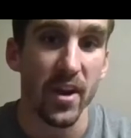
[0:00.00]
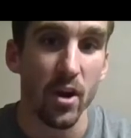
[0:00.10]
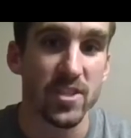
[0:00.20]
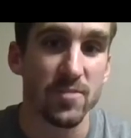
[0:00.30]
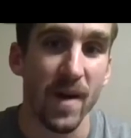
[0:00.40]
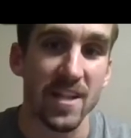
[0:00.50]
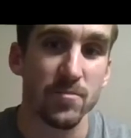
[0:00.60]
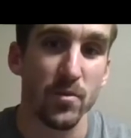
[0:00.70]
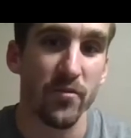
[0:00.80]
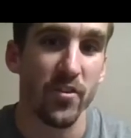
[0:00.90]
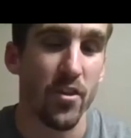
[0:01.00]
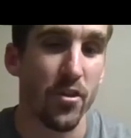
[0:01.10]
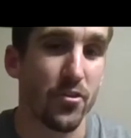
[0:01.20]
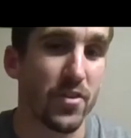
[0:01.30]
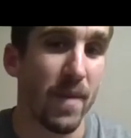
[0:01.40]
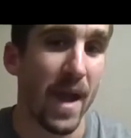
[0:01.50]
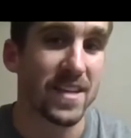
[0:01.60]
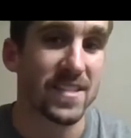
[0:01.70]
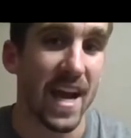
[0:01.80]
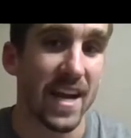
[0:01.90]
responsible for the three
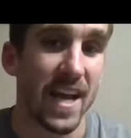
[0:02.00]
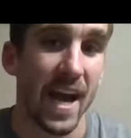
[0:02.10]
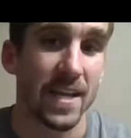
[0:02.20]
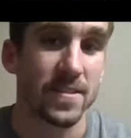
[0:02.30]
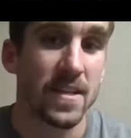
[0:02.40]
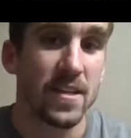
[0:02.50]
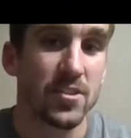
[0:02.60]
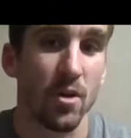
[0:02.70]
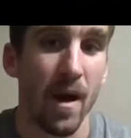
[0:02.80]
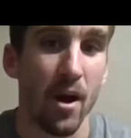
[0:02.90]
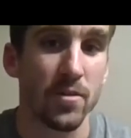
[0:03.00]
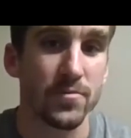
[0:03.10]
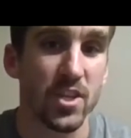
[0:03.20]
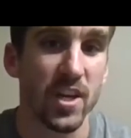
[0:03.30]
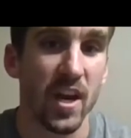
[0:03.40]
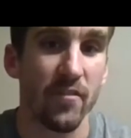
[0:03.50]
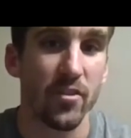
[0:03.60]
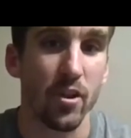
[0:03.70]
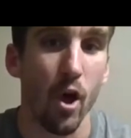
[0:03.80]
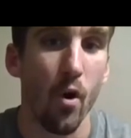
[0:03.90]
backside guys. So Malcolm's going to cover
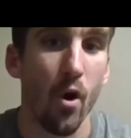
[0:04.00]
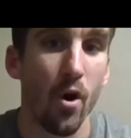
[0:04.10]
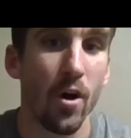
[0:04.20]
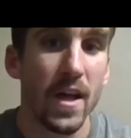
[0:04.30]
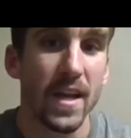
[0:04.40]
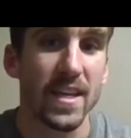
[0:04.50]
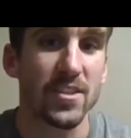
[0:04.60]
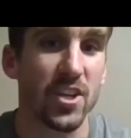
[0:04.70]
the low hole. He's going to